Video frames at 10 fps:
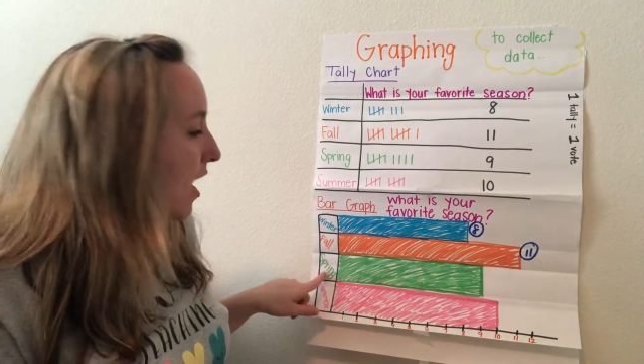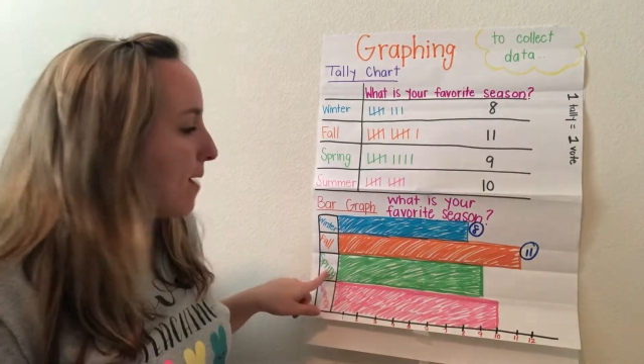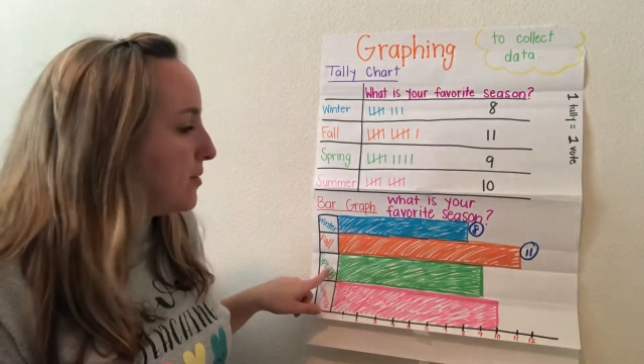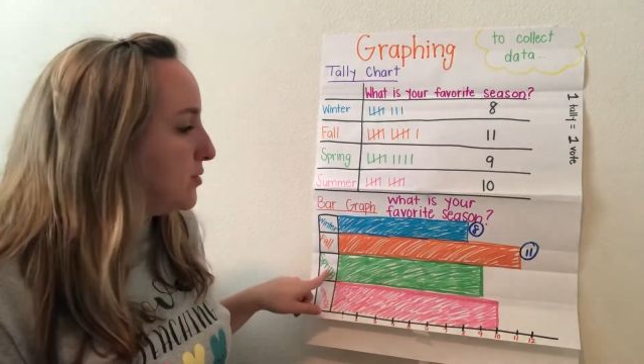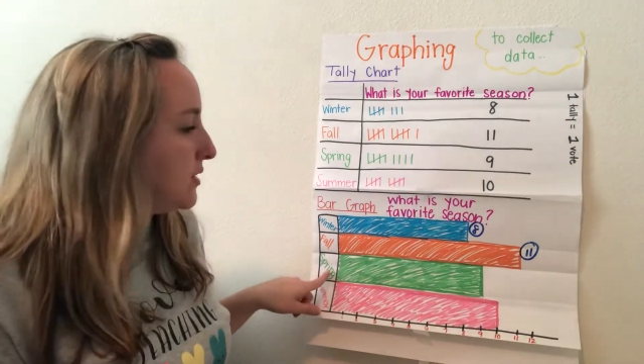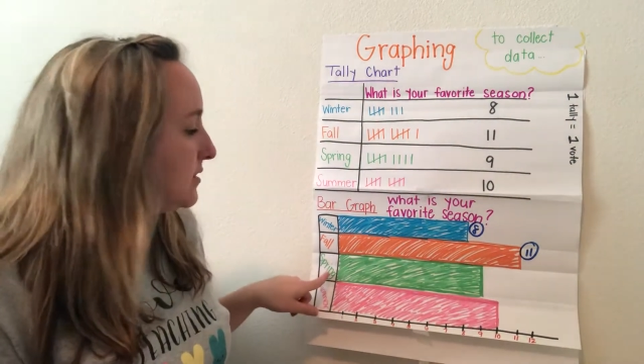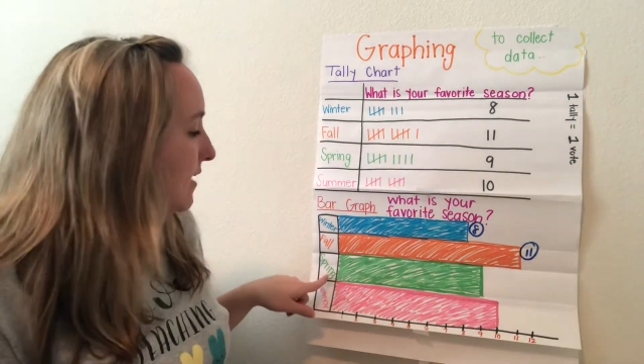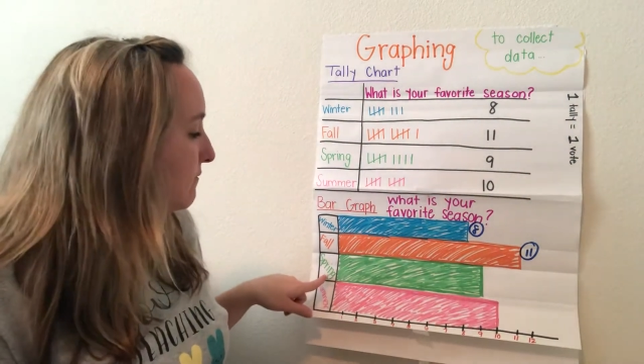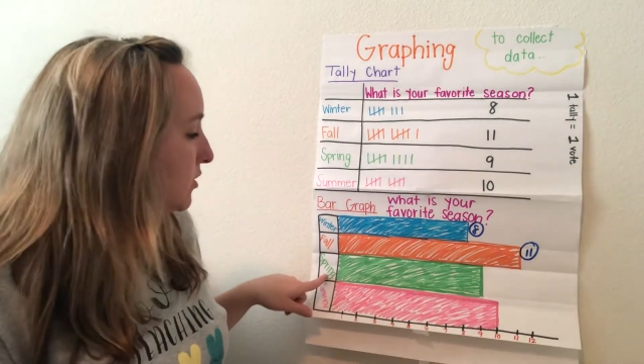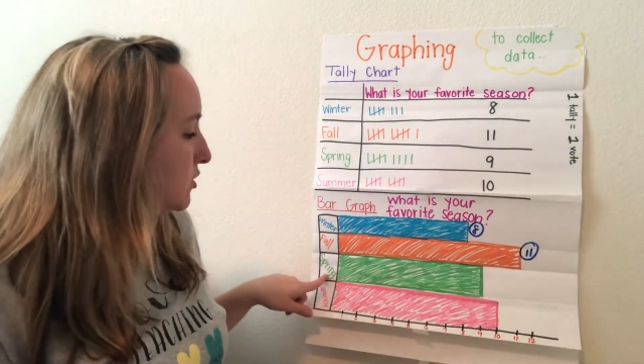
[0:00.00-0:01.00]
I'm gonna do the
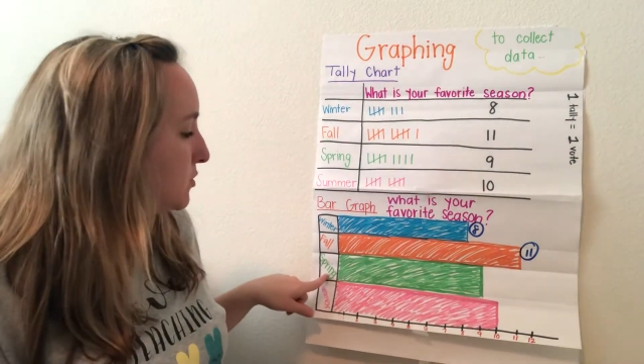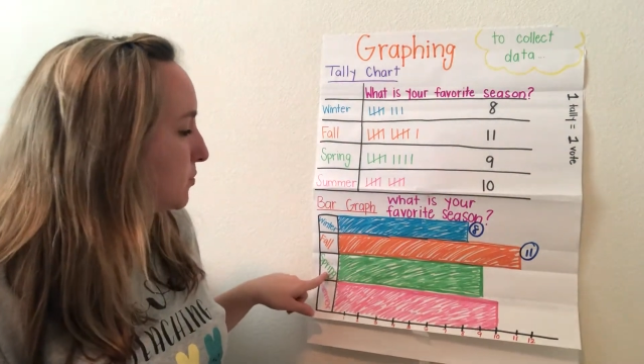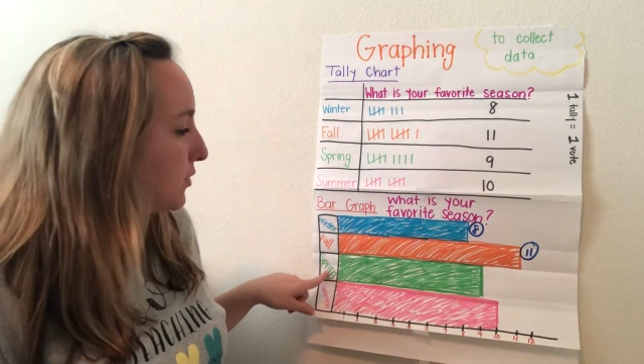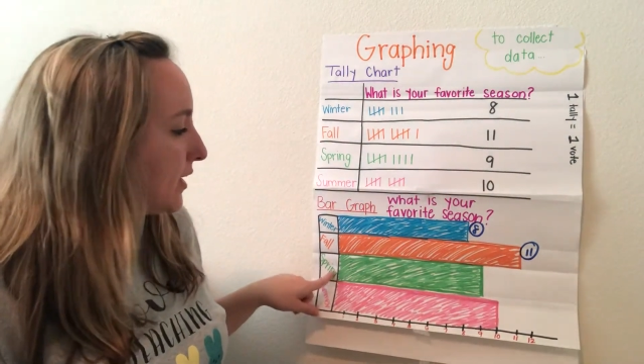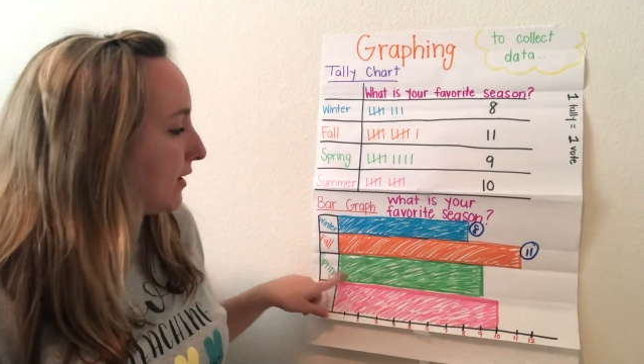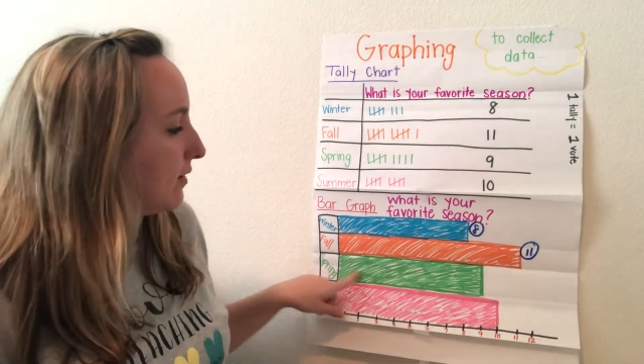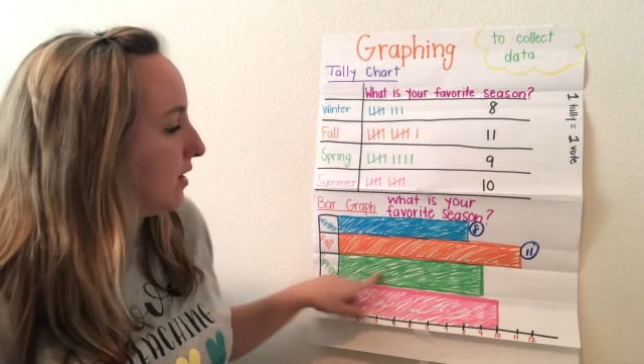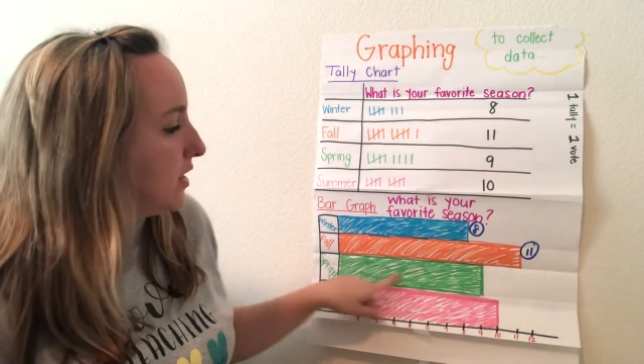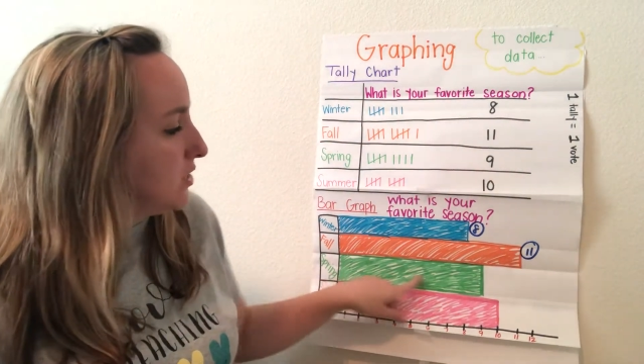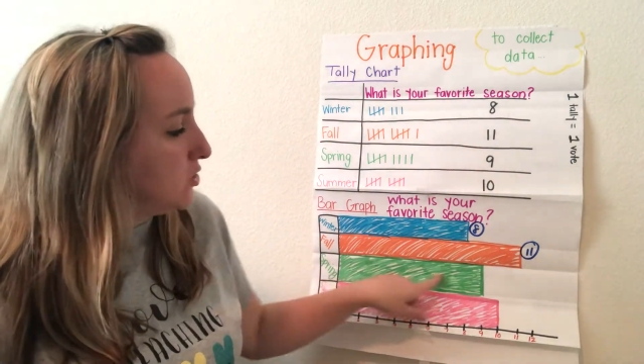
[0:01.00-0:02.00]
same for spring.
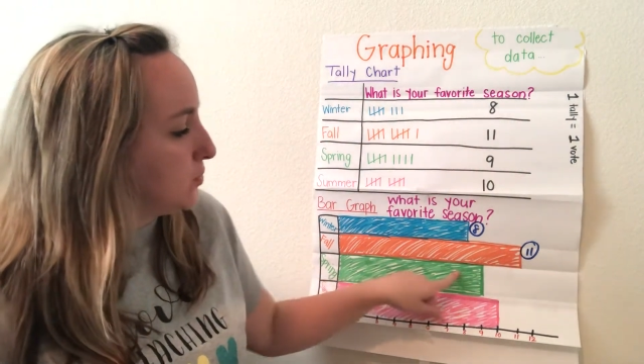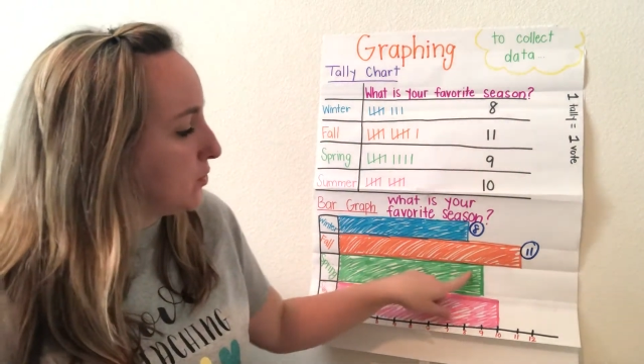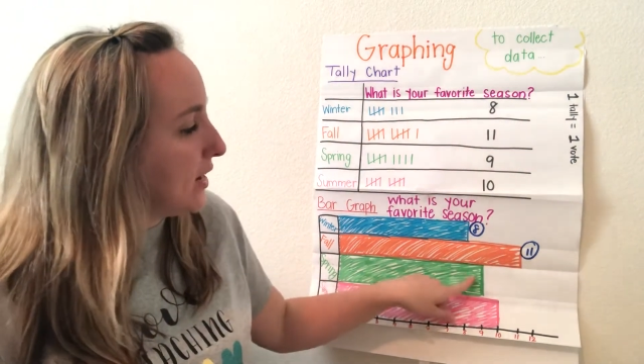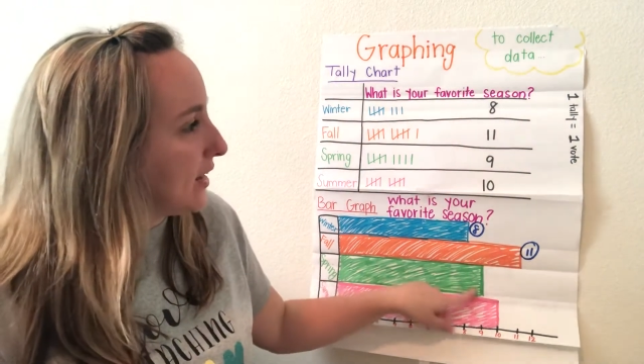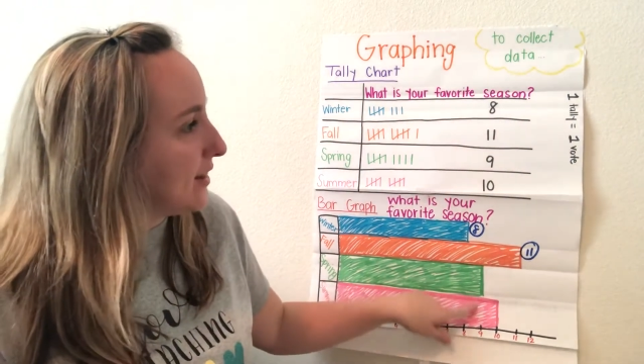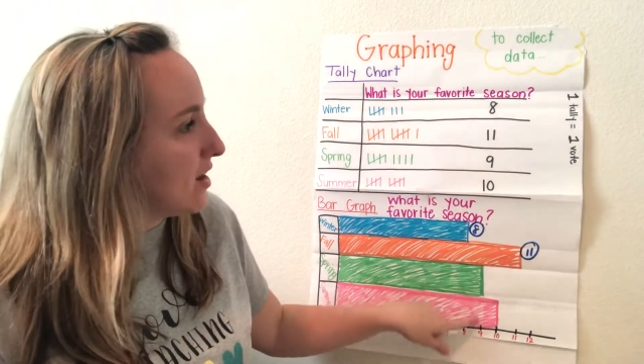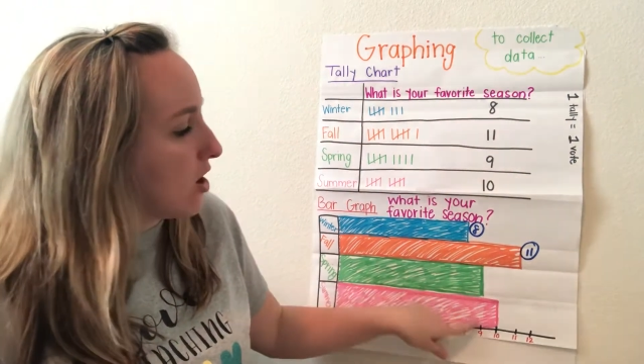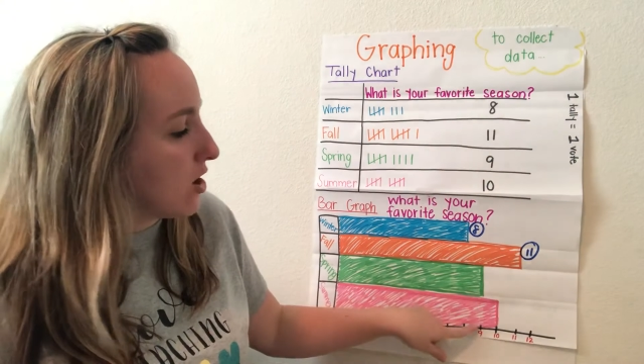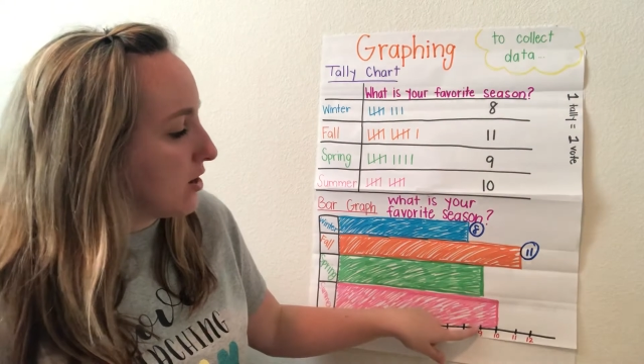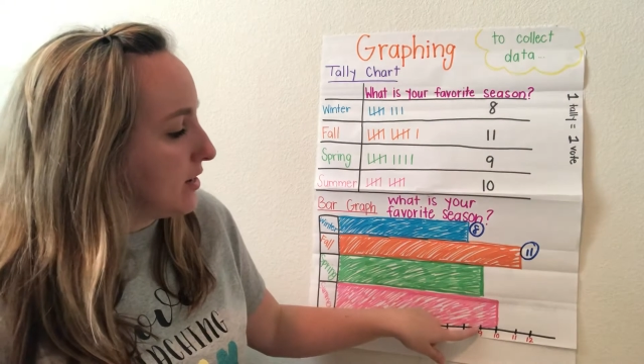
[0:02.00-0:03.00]
Spring, there
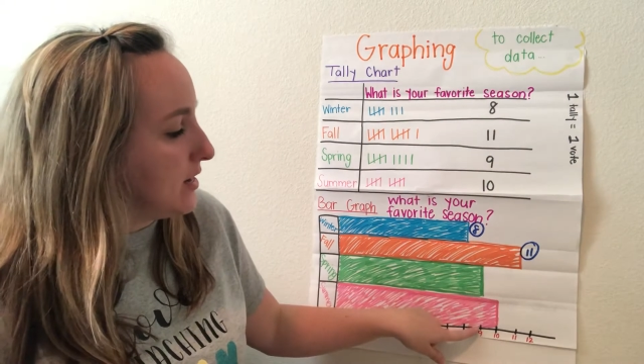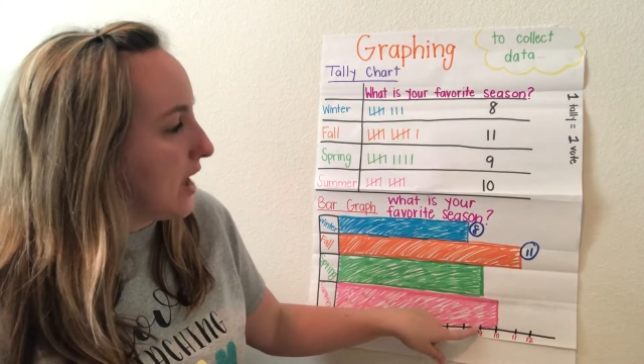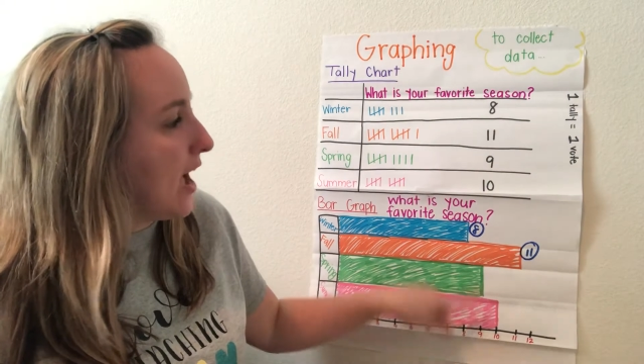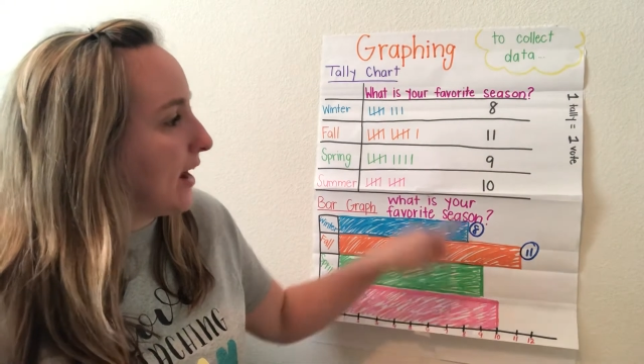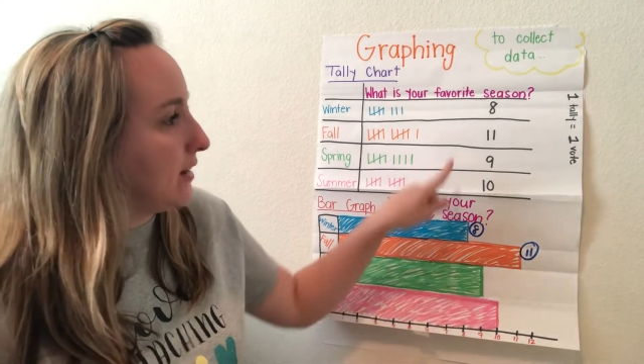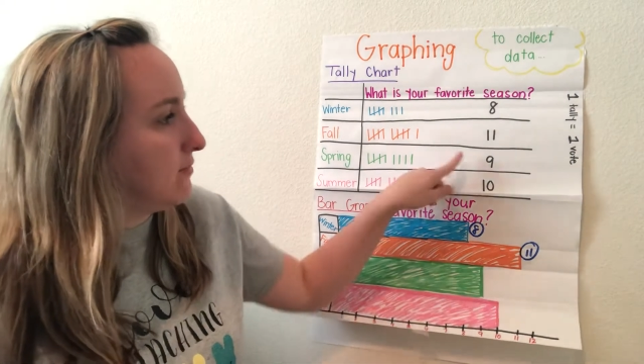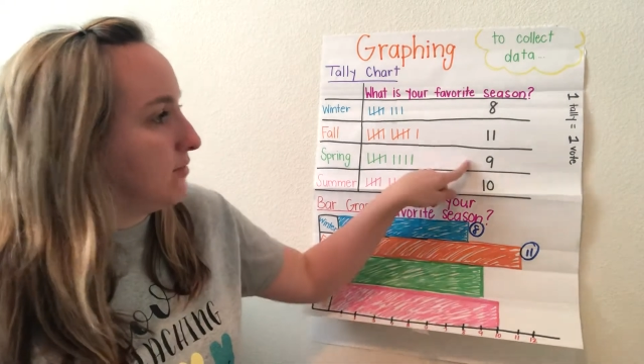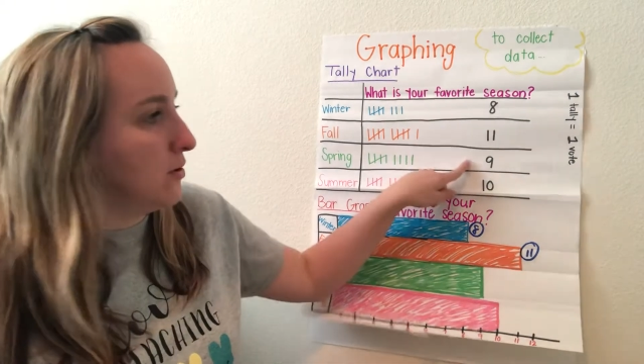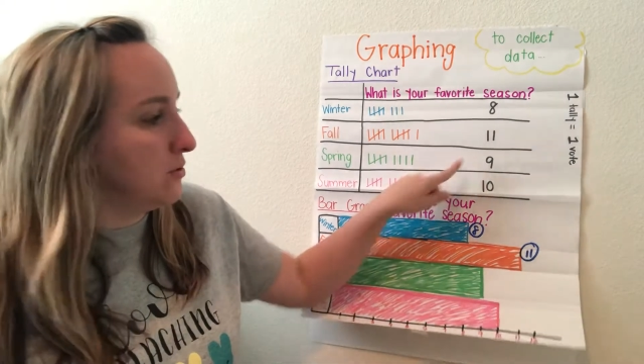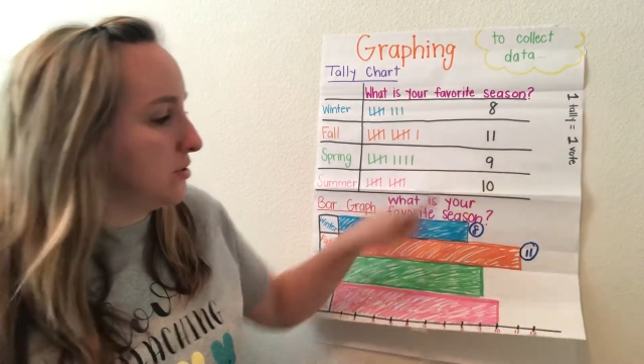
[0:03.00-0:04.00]
are 9
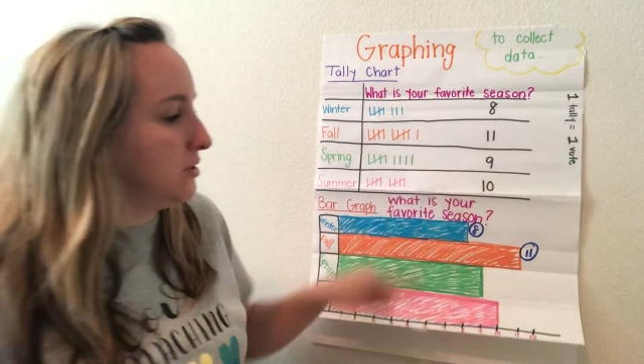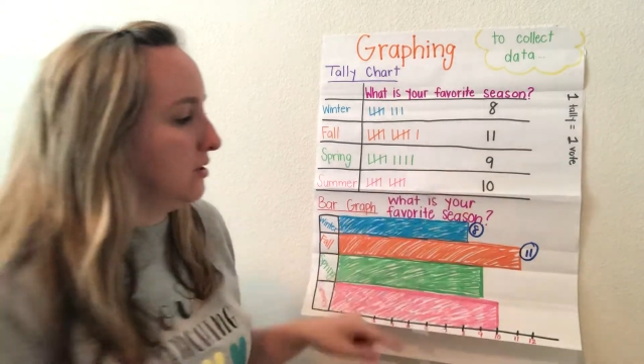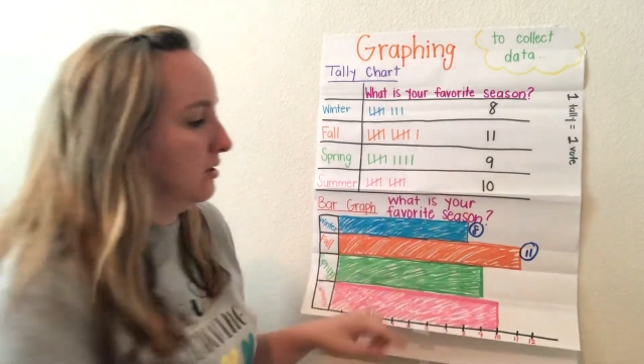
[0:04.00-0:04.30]
votes.